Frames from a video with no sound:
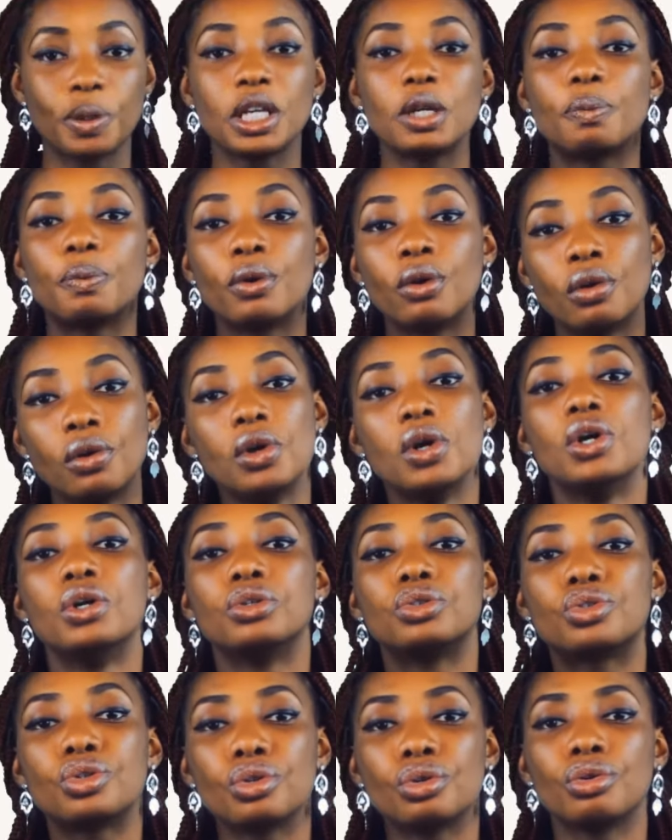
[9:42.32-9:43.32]
people
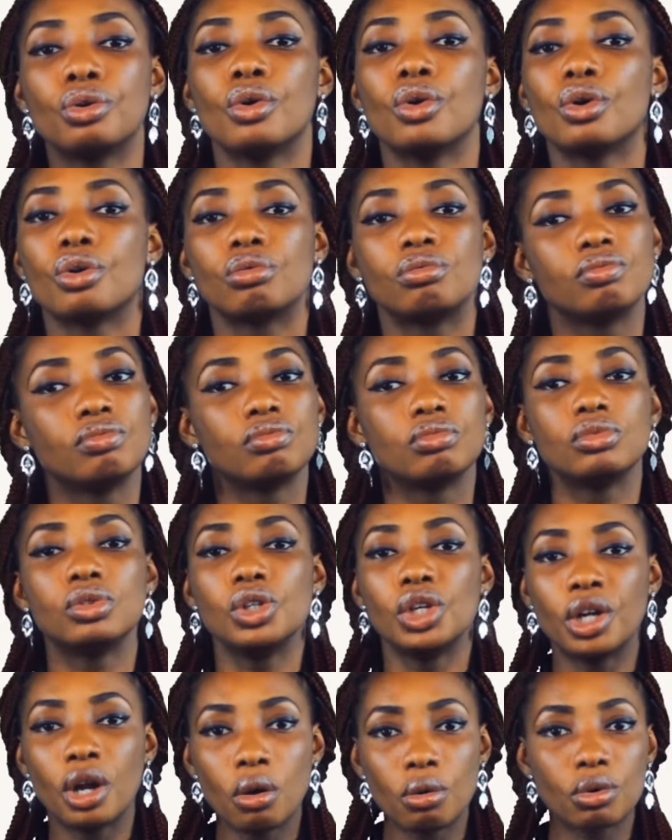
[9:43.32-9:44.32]
to
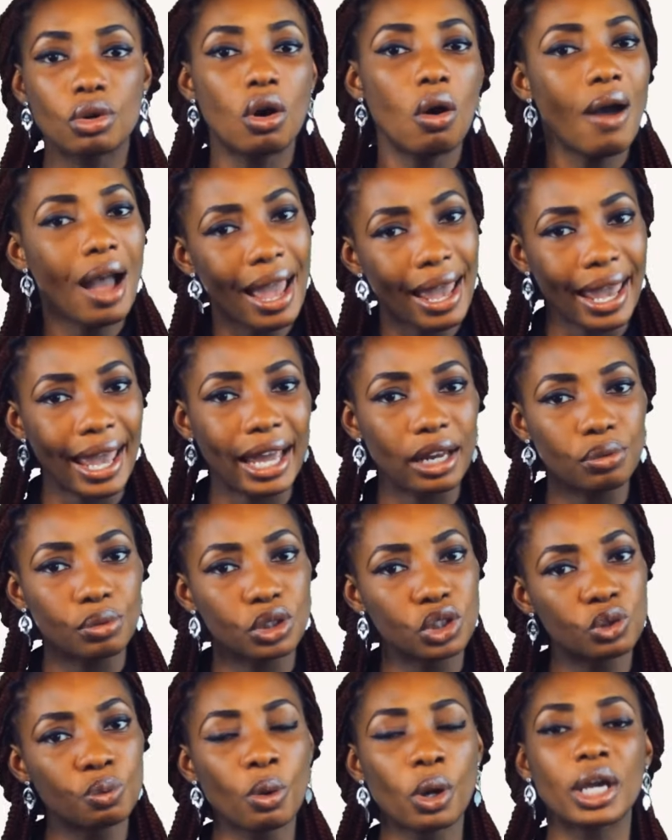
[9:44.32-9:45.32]
go ahead
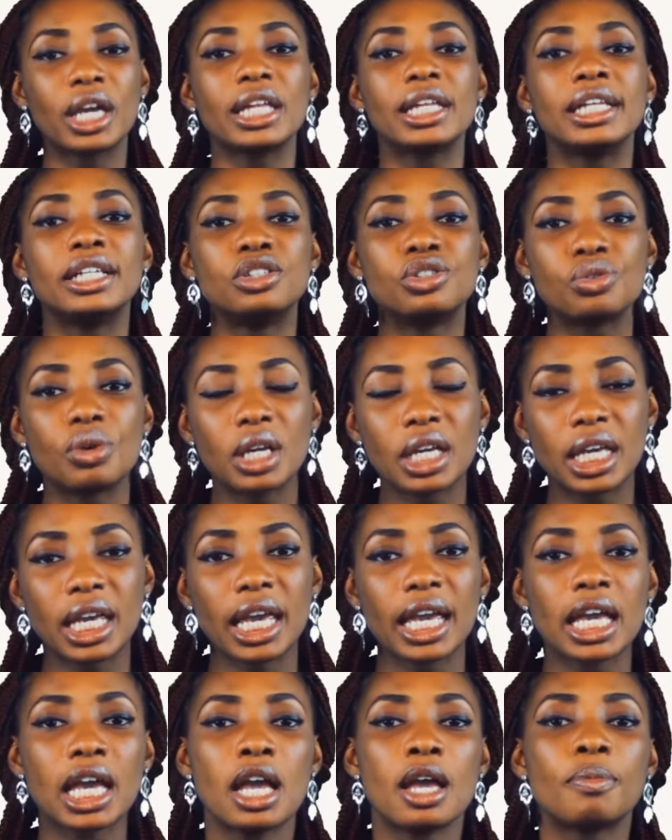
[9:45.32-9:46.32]
with smoking and
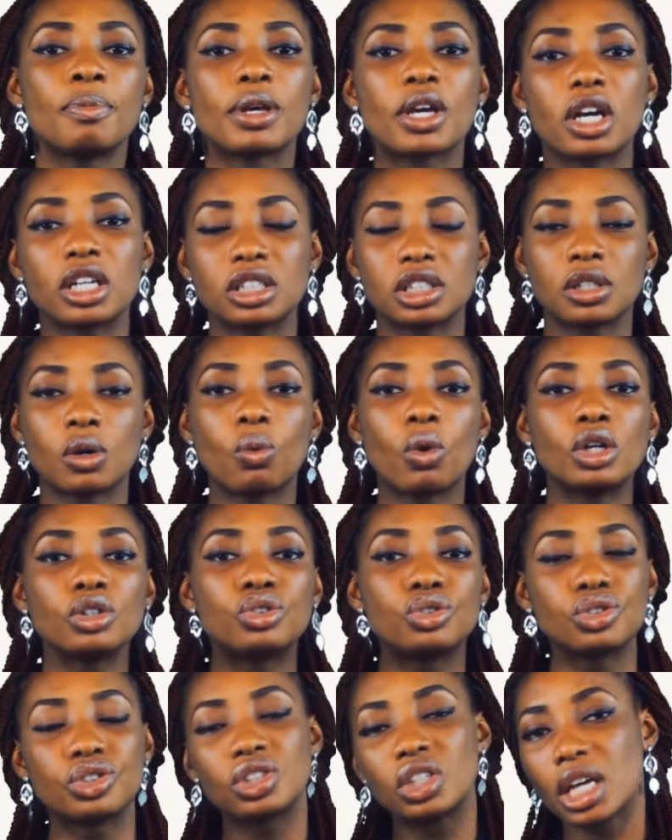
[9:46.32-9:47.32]
drinking because they
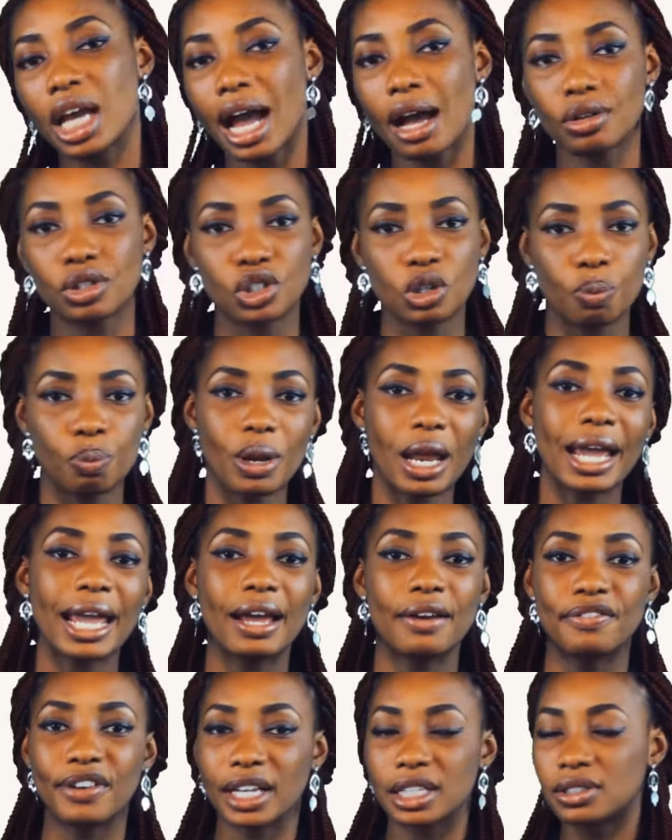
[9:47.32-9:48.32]
want to see how supply
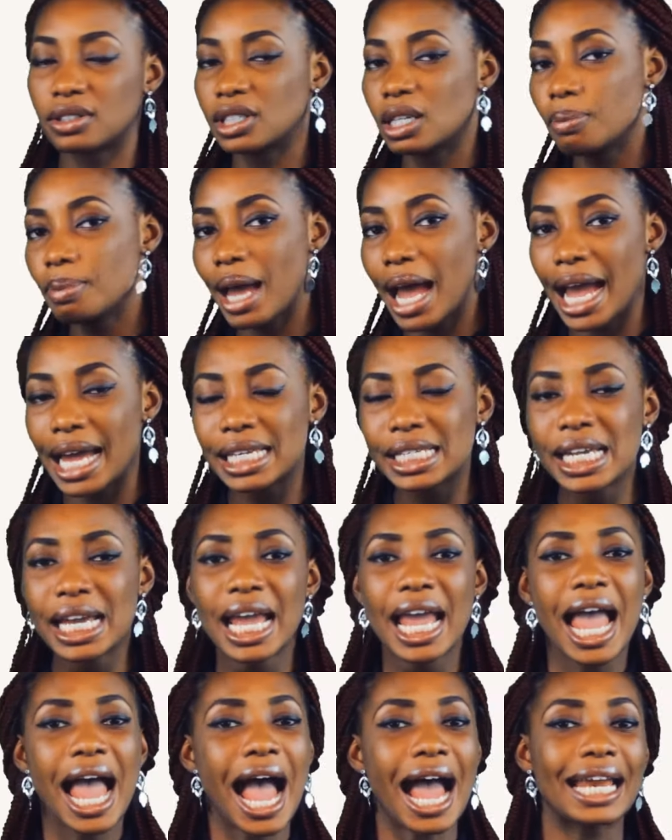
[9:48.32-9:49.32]
affects demand.
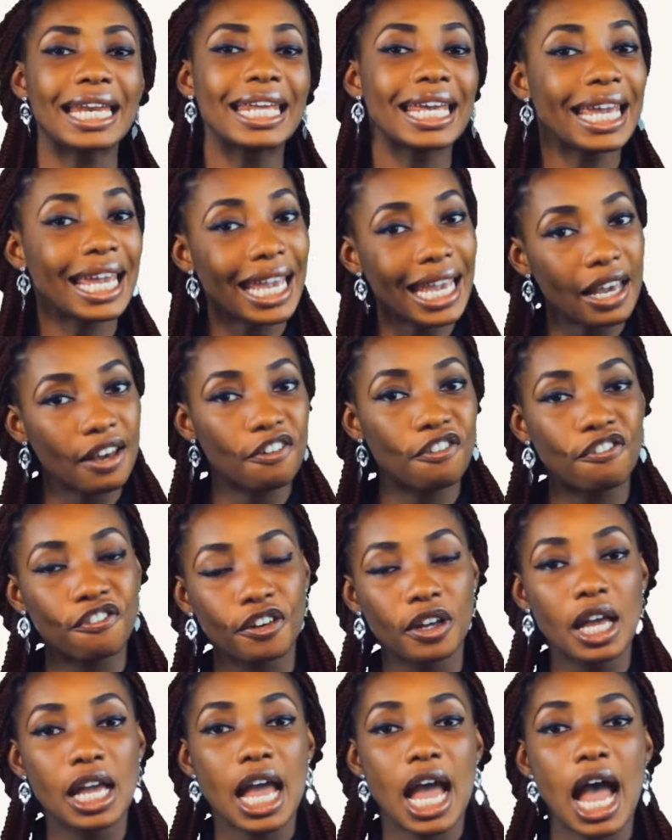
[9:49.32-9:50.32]
And
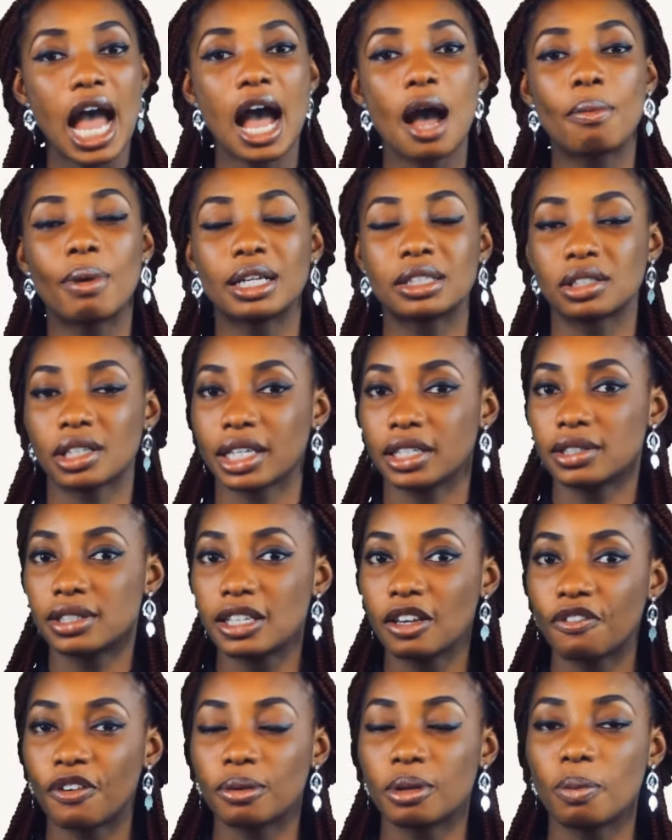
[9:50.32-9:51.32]
if as you can
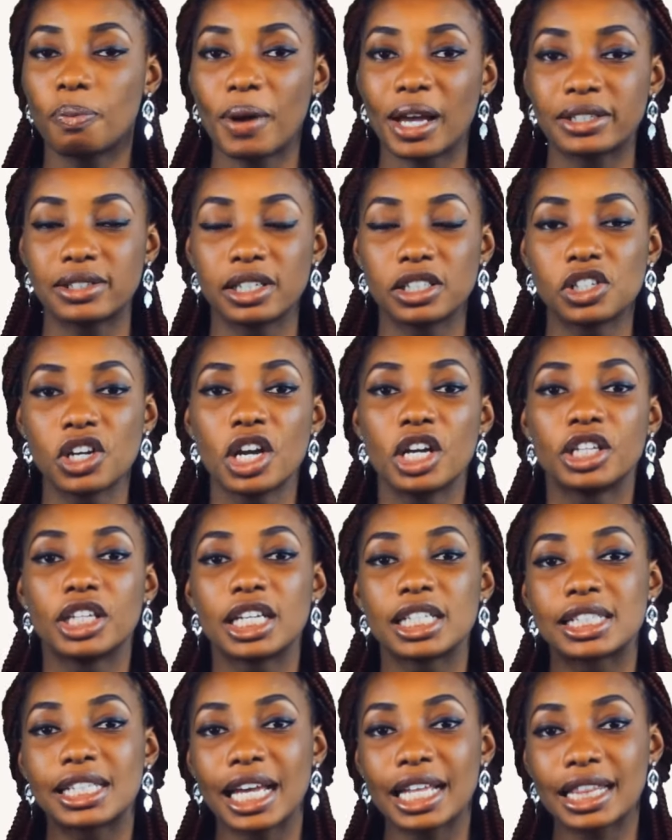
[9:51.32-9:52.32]
see from the passage,
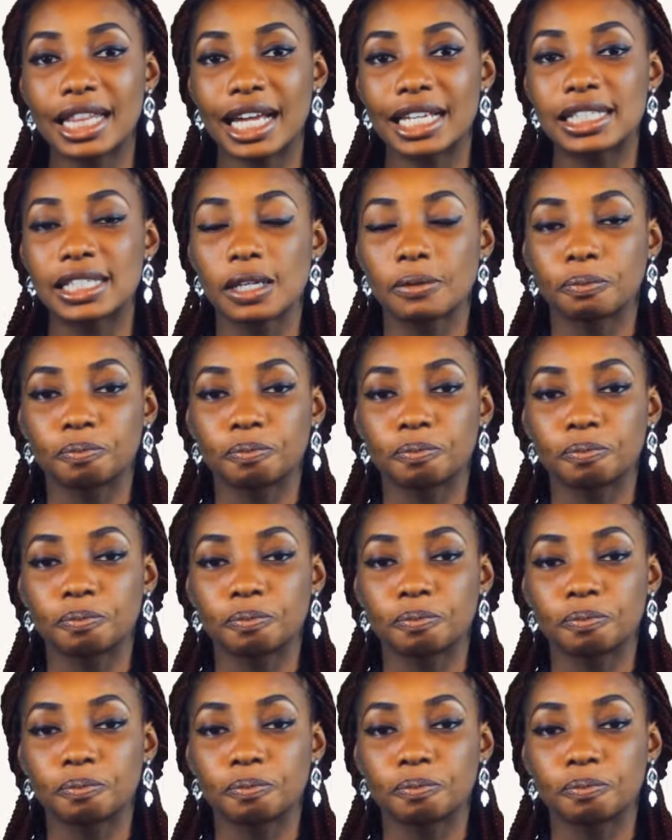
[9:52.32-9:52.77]
they said that